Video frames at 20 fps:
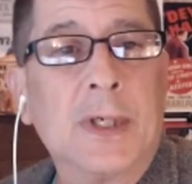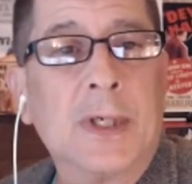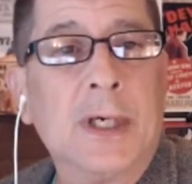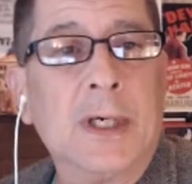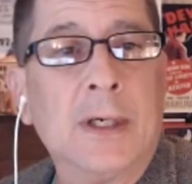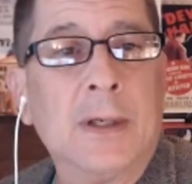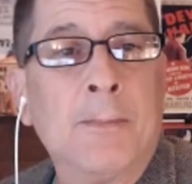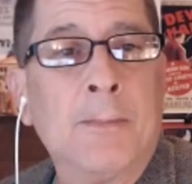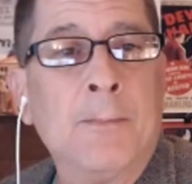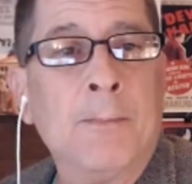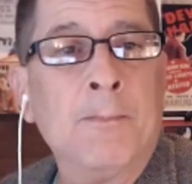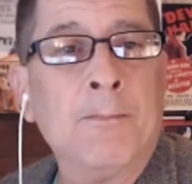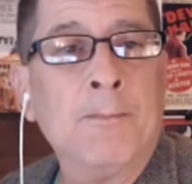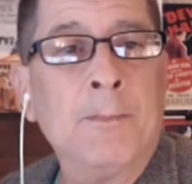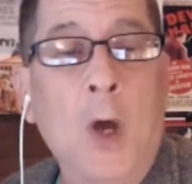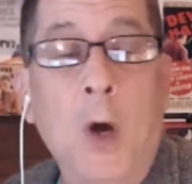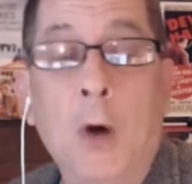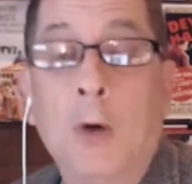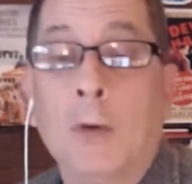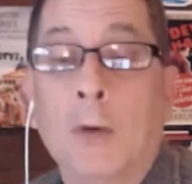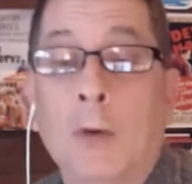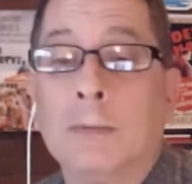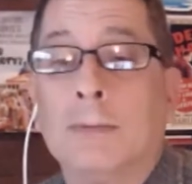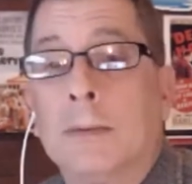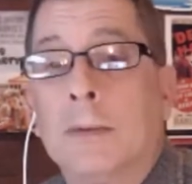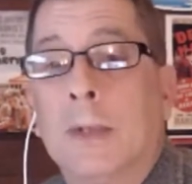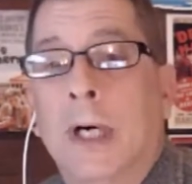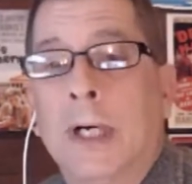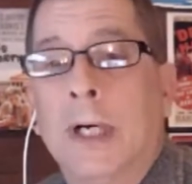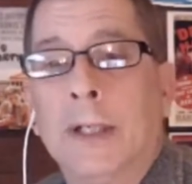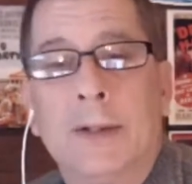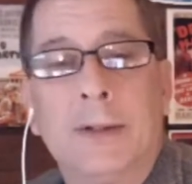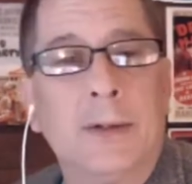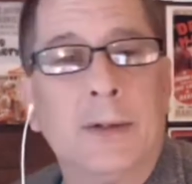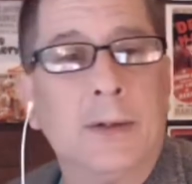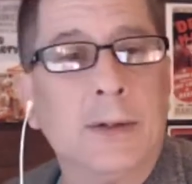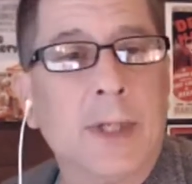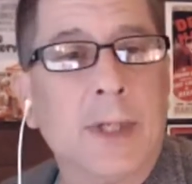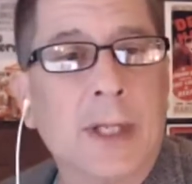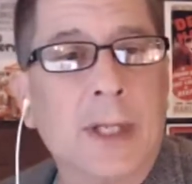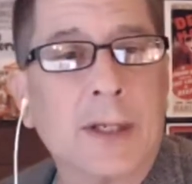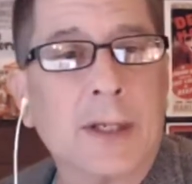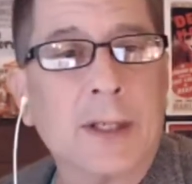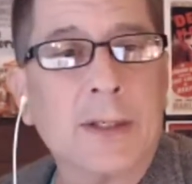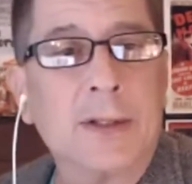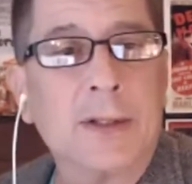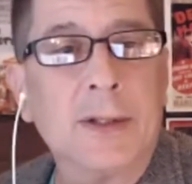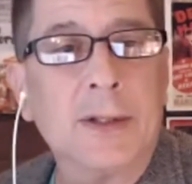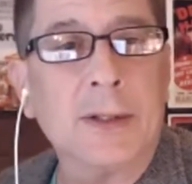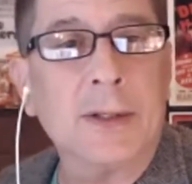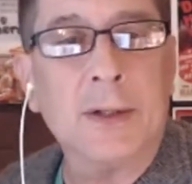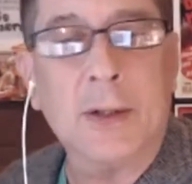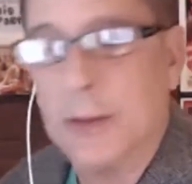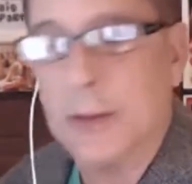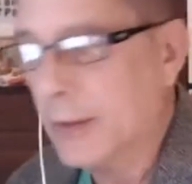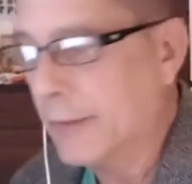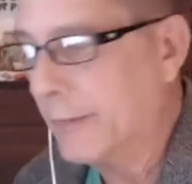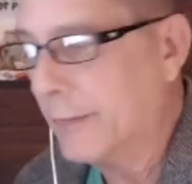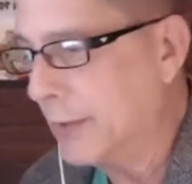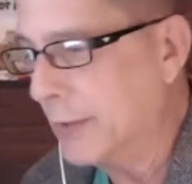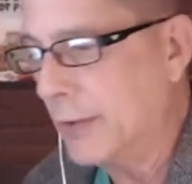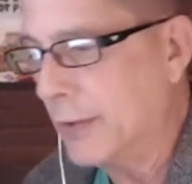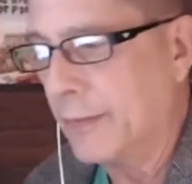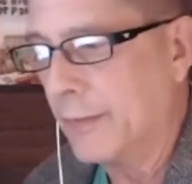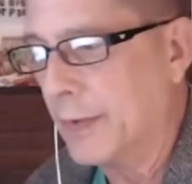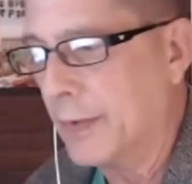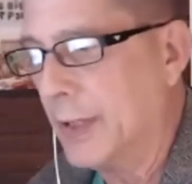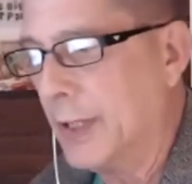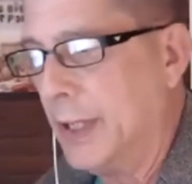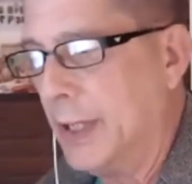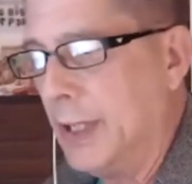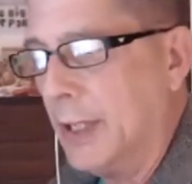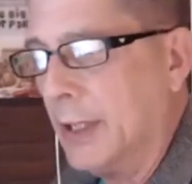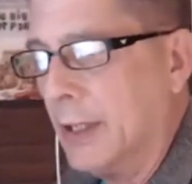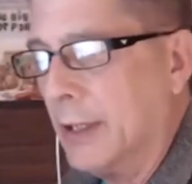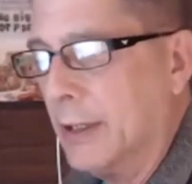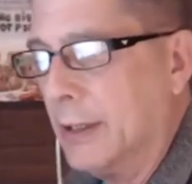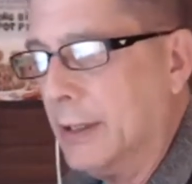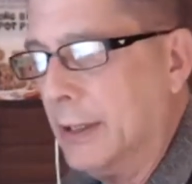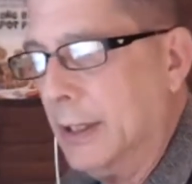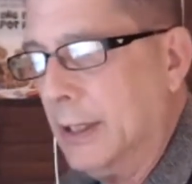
Oh, I do, now that I see a note of it over here.